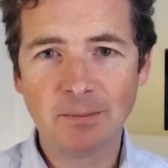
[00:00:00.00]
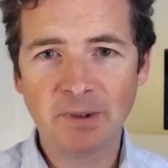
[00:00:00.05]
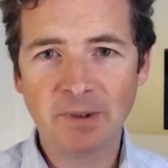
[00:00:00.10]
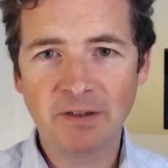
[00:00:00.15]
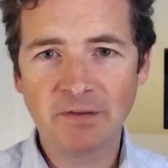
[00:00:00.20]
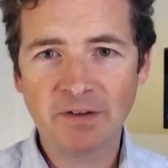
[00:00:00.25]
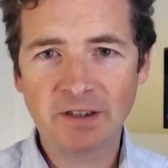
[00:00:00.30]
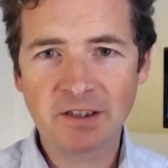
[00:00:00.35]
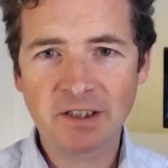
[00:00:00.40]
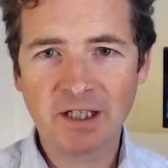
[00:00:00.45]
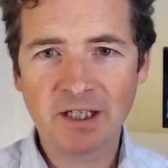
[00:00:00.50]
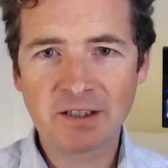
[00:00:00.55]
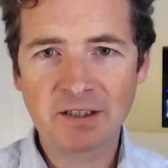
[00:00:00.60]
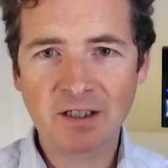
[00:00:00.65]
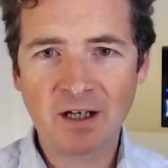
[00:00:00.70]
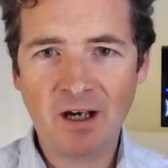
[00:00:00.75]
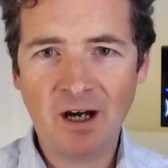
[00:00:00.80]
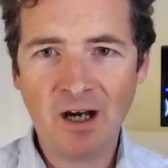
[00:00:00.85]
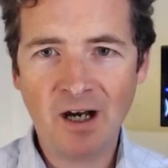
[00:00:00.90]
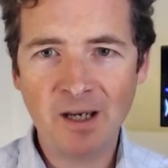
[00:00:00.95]
But if I
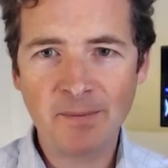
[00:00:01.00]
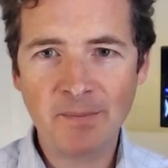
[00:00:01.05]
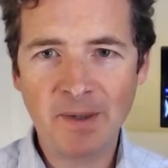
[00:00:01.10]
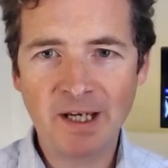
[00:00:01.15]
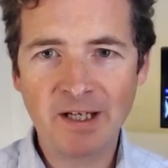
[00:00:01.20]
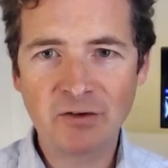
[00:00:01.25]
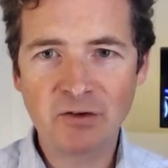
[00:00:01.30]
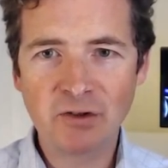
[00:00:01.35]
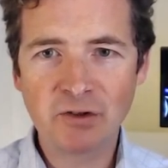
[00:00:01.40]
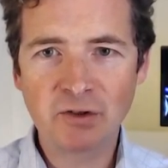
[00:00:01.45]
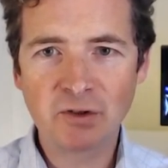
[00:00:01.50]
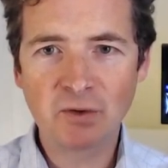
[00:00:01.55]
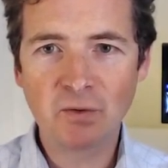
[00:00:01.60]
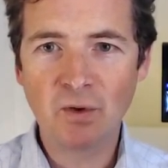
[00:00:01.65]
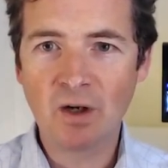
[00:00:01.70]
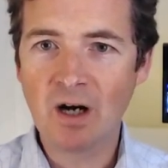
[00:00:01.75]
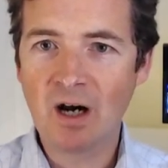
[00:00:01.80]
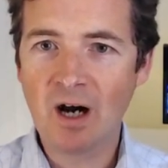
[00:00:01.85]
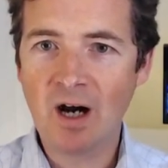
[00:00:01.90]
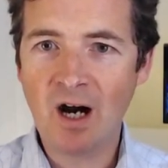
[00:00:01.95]
change I'm Adrian
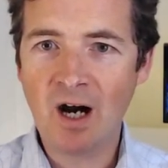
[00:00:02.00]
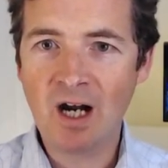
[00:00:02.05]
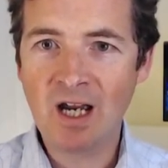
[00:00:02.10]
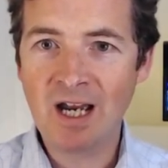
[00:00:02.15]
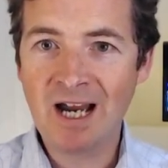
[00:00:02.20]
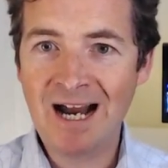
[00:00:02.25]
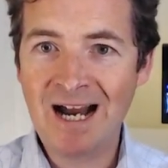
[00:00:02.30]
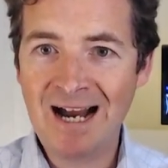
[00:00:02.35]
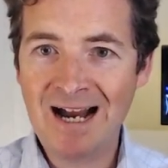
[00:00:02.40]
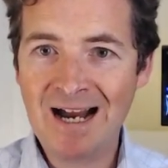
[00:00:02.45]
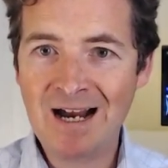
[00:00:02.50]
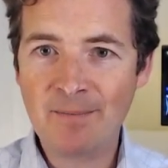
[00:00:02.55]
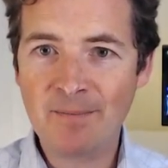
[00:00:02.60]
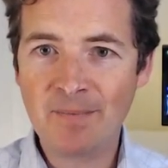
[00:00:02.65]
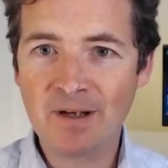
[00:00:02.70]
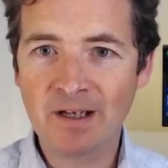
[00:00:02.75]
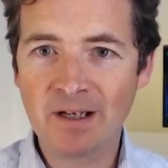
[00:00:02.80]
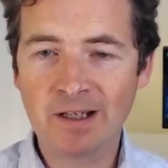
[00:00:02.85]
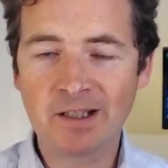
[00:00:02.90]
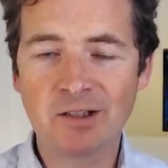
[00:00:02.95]
to I
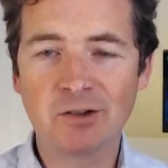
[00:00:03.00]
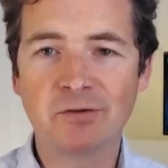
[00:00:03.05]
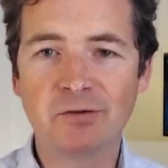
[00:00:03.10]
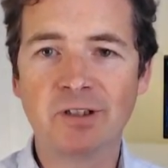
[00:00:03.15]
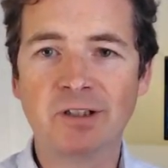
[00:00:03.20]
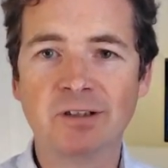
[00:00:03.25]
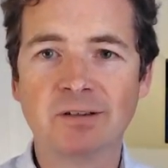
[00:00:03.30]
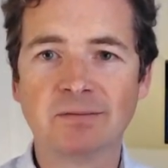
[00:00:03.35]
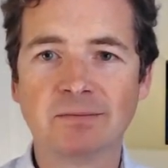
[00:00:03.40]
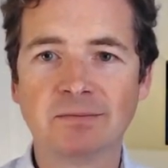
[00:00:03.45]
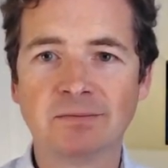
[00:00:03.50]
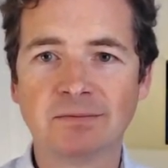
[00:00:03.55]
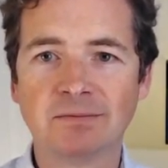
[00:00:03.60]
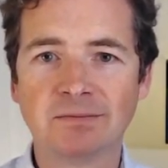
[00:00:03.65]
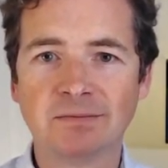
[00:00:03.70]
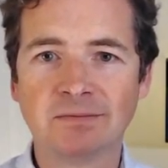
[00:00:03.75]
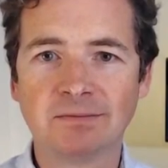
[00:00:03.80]
am Adrian,